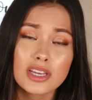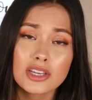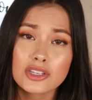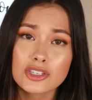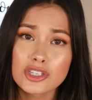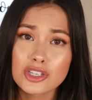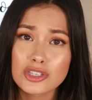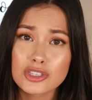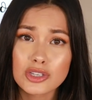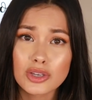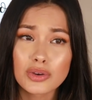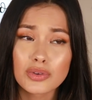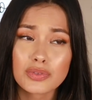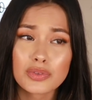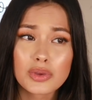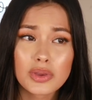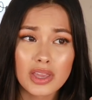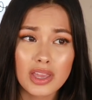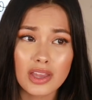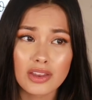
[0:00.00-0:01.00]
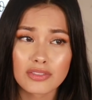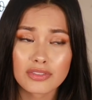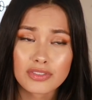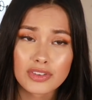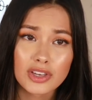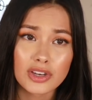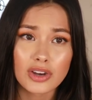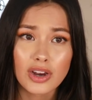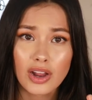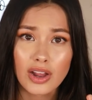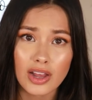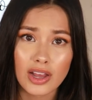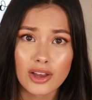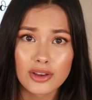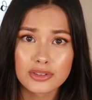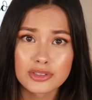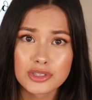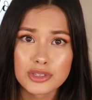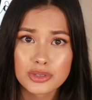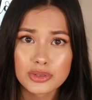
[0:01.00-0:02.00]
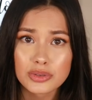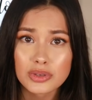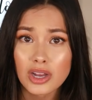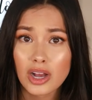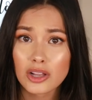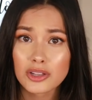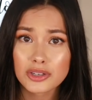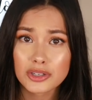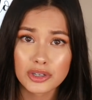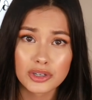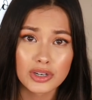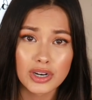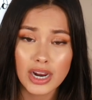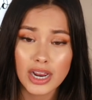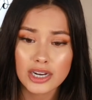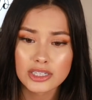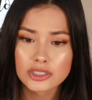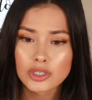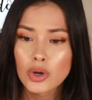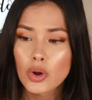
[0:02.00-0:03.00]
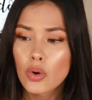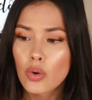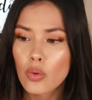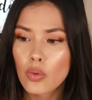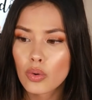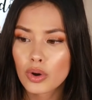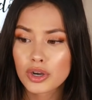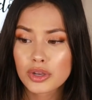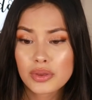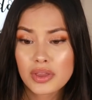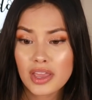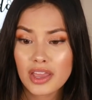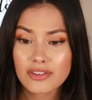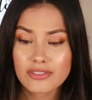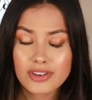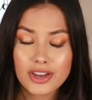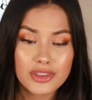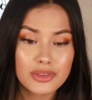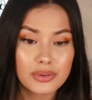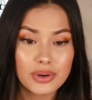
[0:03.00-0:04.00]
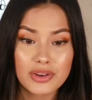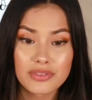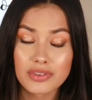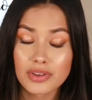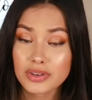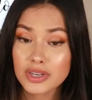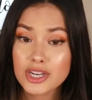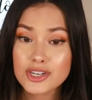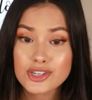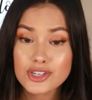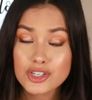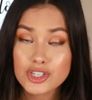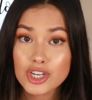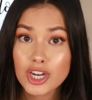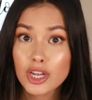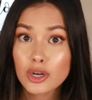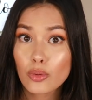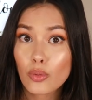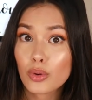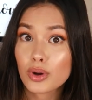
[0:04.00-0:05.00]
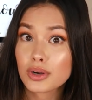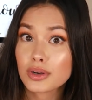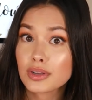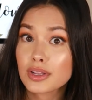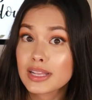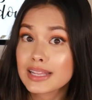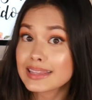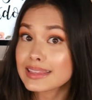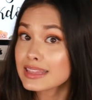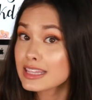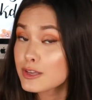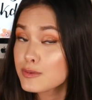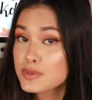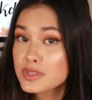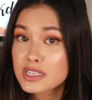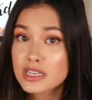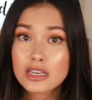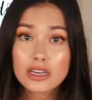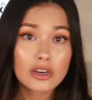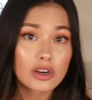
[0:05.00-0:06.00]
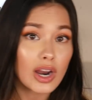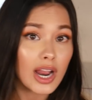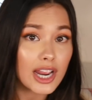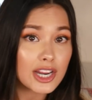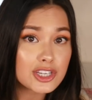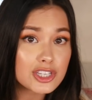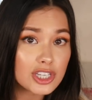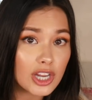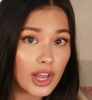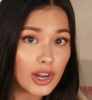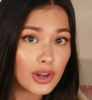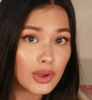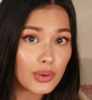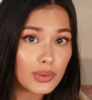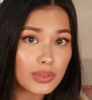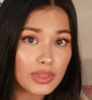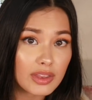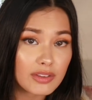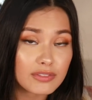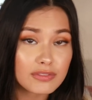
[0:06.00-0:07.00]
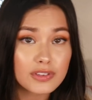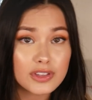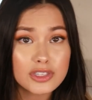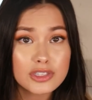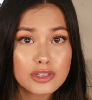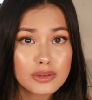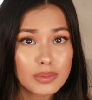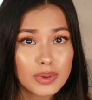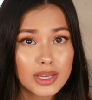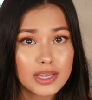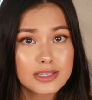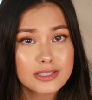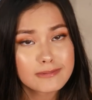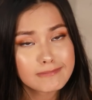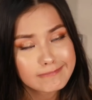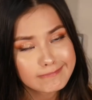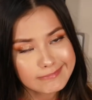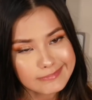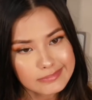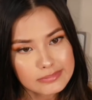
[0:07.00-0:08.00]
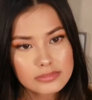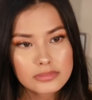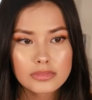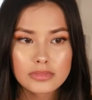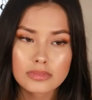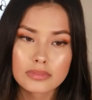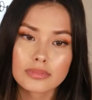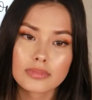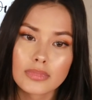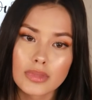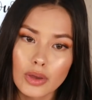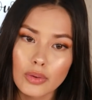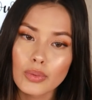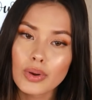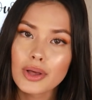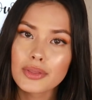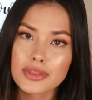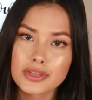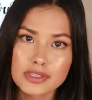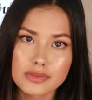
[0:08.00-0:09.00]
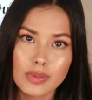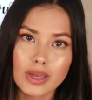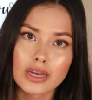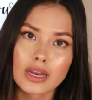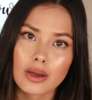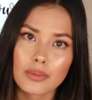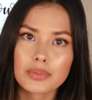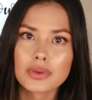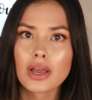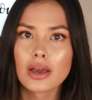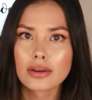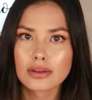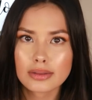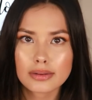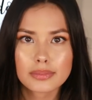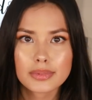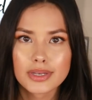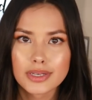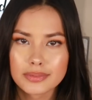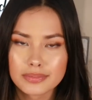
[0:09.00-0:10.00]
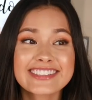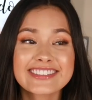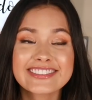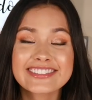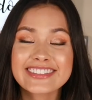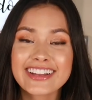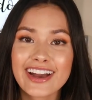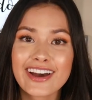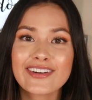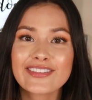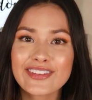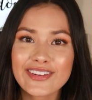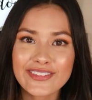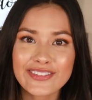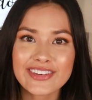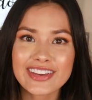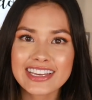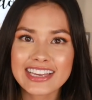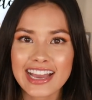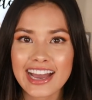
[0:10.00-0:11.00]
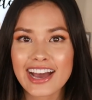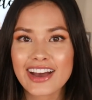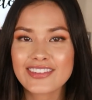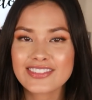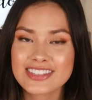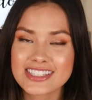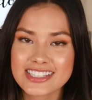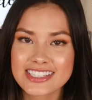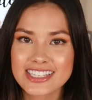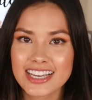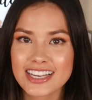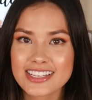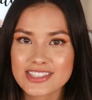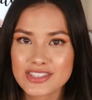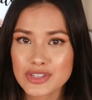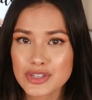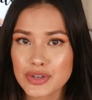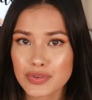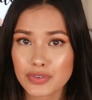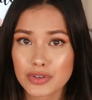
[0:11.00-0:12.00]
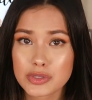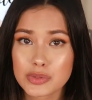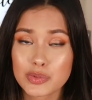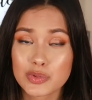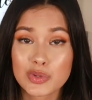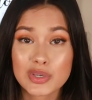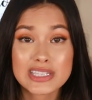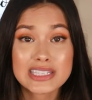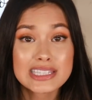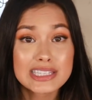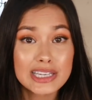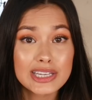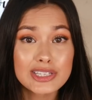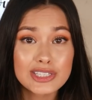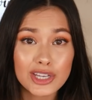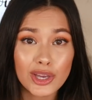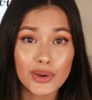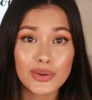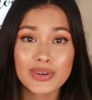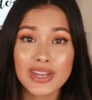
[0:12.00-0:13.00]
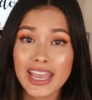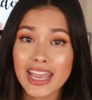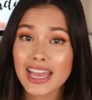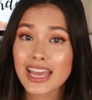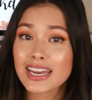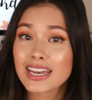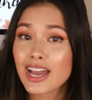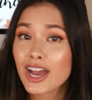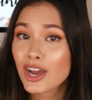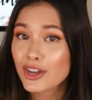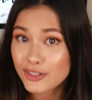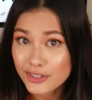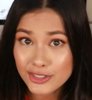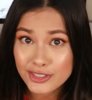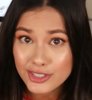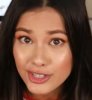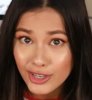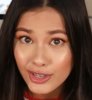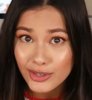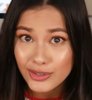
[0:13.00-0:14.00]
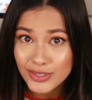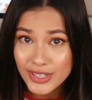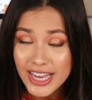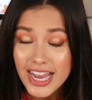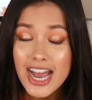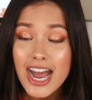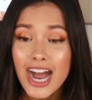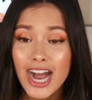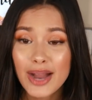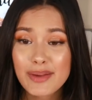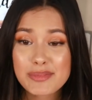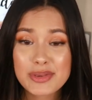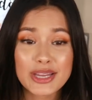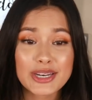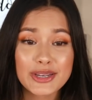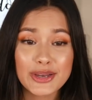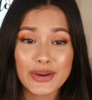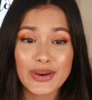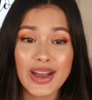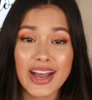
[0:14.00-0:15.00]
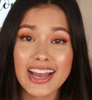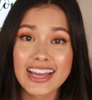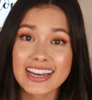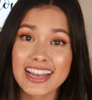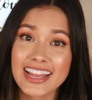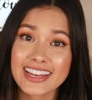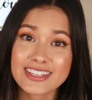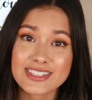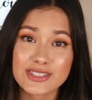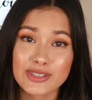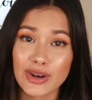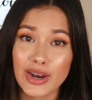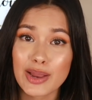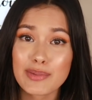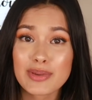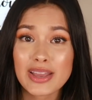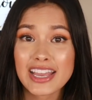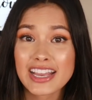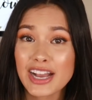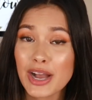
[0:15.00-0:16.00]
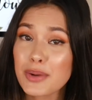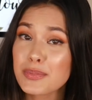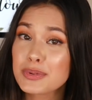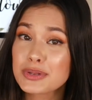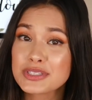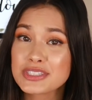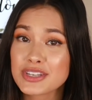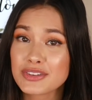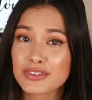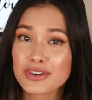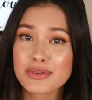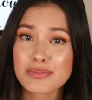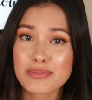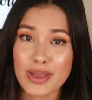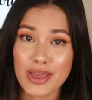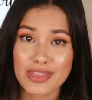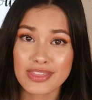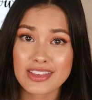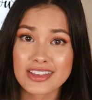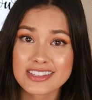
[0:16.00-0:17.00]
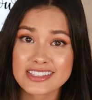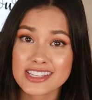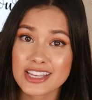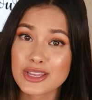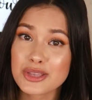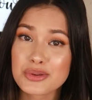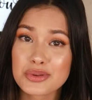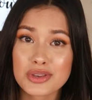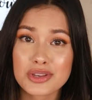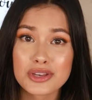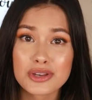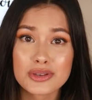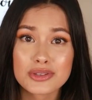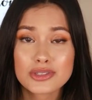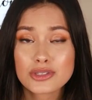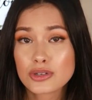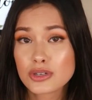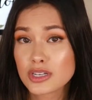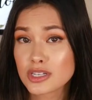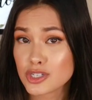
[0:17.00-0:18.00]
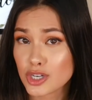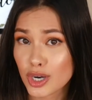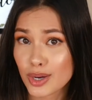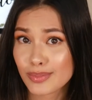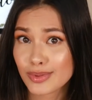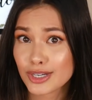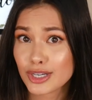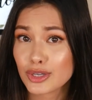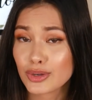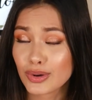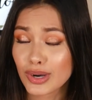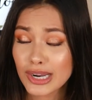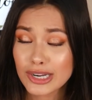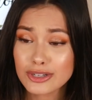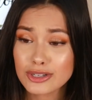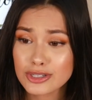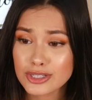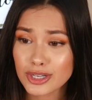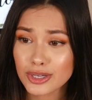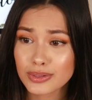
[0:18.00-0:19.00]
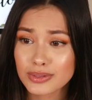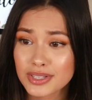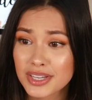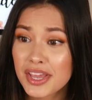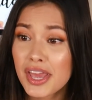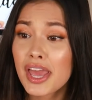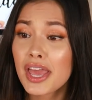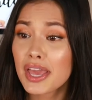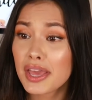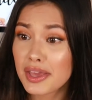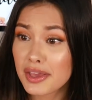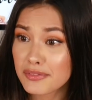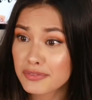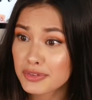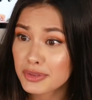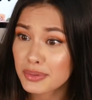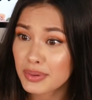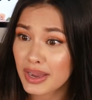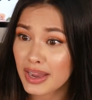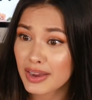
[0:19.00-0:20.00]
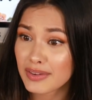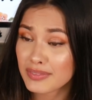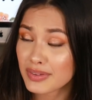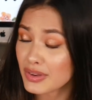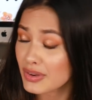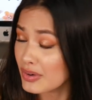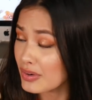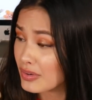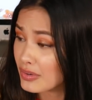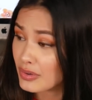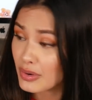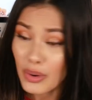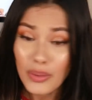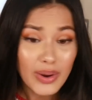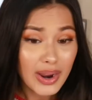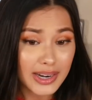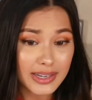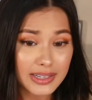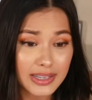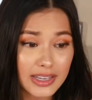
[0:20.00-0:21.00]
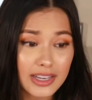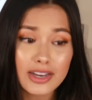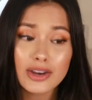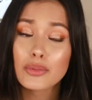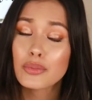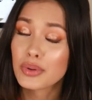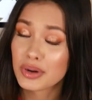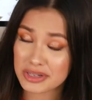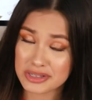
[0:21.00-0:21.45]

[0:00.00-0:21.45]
Just so if you can't figure out how to color correct, or you can't find the right foundation shade or lipstick or eyeshadow that fits you best, well, this might help you out a little bit. So now that we have discussed the difference between skin tone and undertone, I'm gonna go ahead and describe a couple different methods that you can use to determine your undertone if you have no idea where